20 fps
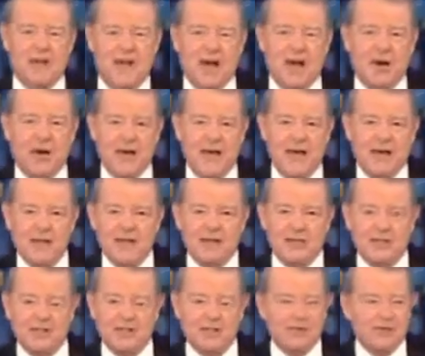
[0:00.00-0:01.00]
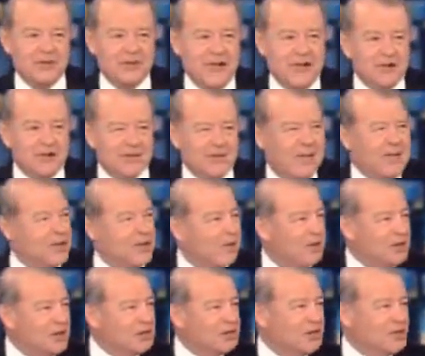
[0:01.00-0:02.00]
Dow 18,000. I
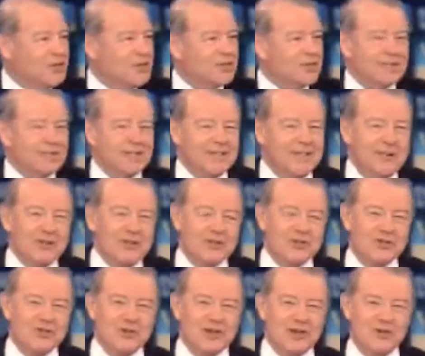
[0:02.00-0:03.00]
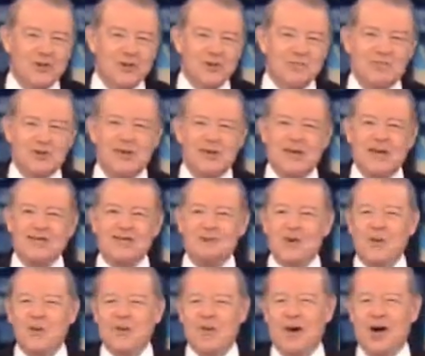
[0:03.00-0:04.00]
don't want to jinx it, ladies and gentlemen, but
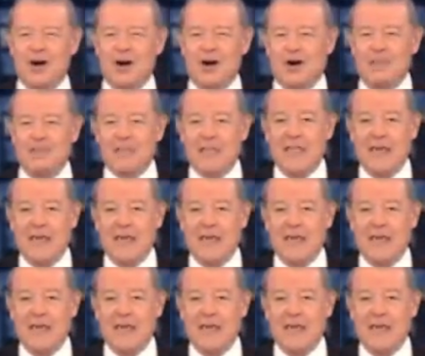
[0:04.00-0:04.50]
that's where we are.